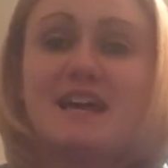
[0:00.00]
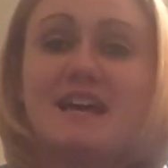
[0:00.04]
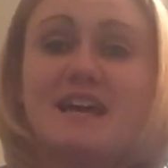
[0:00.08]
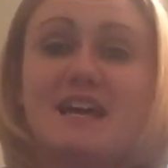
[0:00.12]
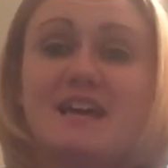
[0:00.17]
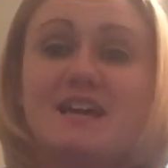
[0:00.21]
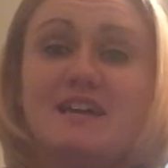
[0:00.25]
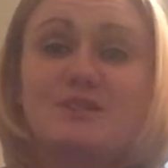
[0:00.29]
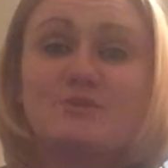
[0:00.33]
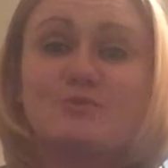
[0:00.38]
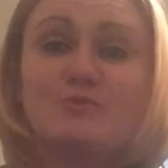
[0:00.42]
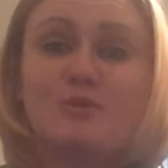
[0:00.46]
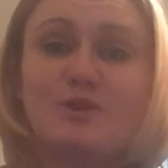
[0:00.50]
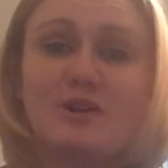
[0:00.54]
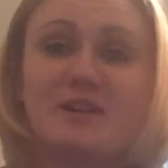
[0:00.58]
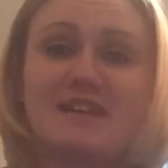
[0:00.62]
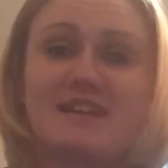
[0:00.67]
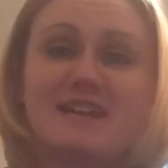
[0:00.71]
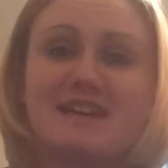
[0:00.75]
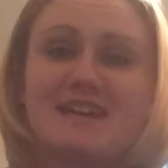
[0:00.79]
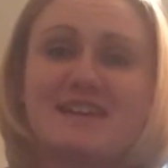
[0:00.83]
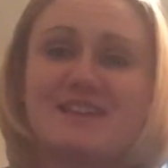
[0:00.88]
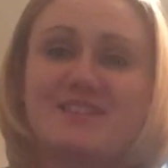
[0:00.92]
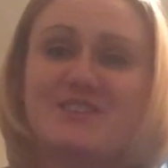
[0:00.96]
It is
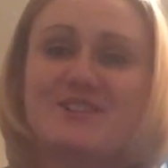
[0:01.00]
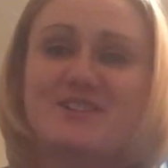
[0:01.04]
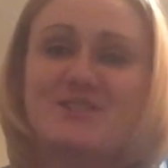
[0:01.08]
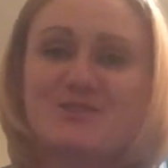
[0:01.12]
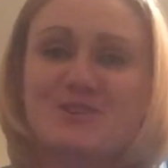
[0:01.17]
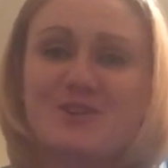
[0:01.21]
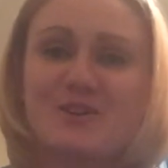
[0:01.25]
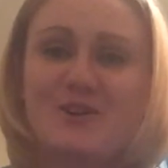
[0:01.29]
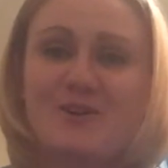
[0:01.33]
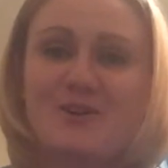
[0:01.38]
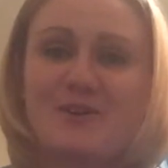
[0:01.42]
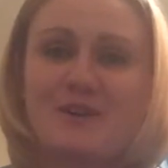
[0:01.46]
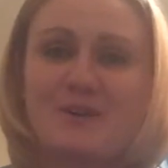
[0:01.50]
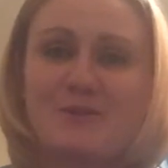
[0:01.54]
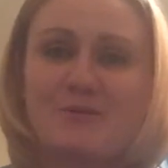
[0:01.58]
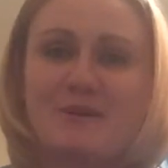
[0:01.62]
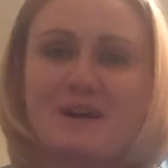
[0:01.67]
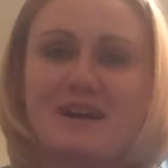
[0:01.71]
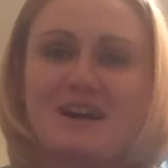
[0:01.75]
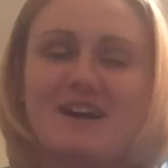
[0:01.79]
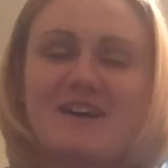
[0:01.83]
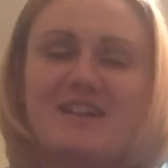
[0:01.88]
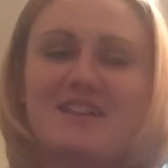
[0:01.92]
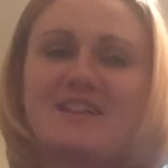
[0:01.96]
working. Things are going
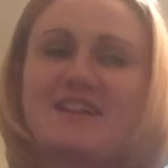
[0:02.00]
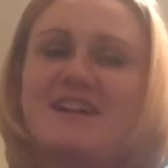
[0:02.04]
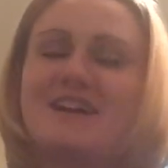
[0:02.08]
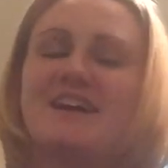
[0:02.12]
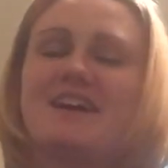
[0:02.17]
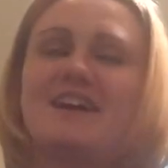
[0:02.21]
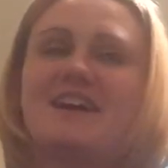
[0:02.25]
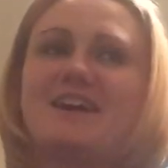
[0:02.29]
well.